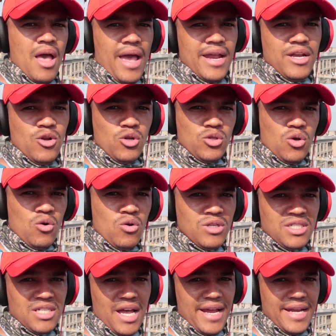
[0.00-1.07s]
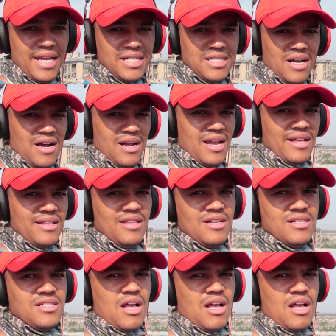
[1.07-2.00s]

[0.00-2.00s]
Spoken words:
And not all Chinese are like this.